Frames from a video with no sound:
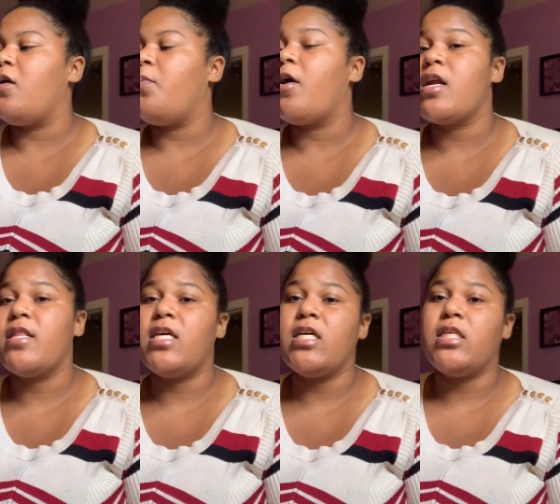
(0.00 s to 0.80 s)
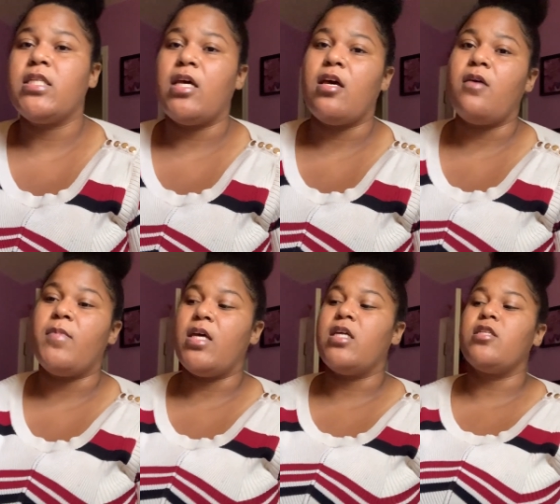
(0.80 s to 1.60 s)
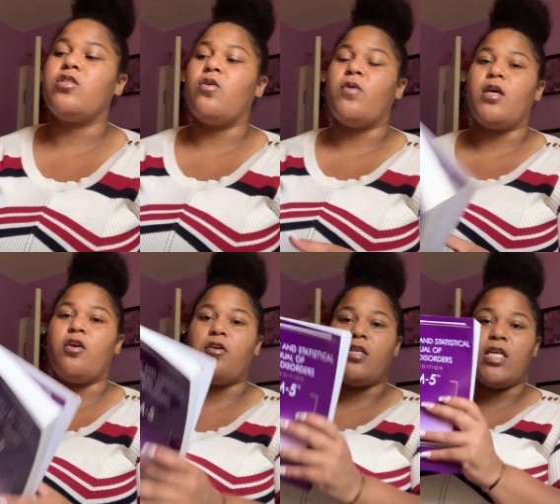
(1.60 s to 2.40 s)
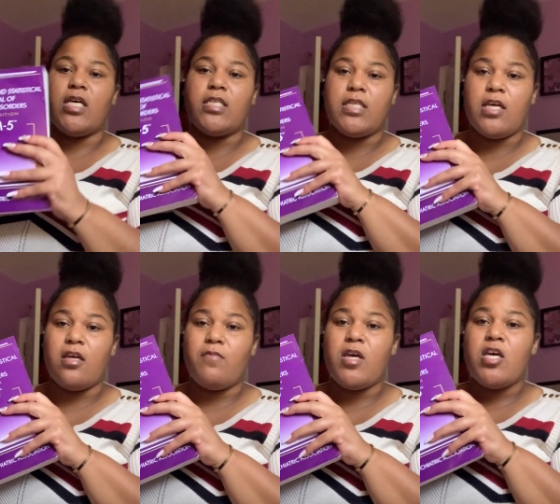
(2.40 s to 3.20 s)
part of the exam is knowing your DSM.